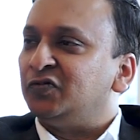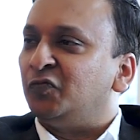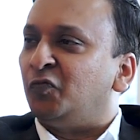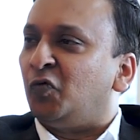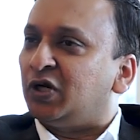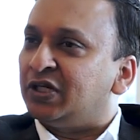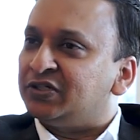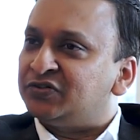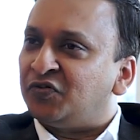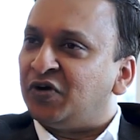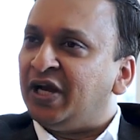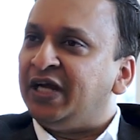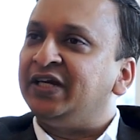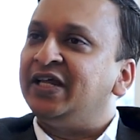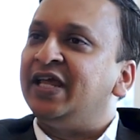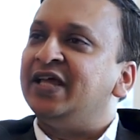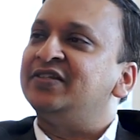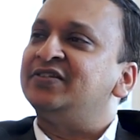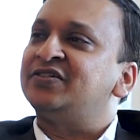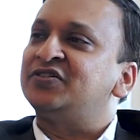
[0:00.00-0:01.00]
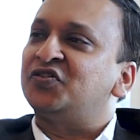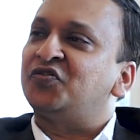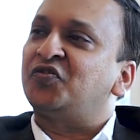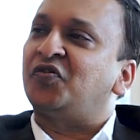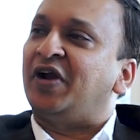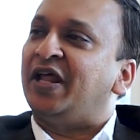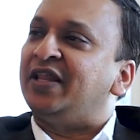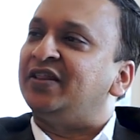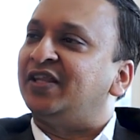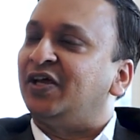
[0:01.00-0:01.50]
So what is RateGain's
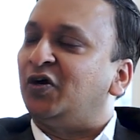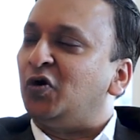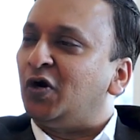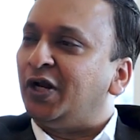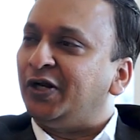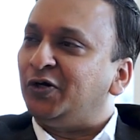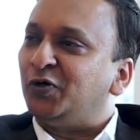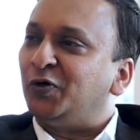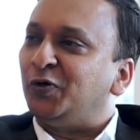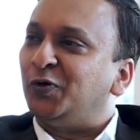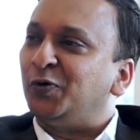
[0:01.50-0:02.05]
strength according to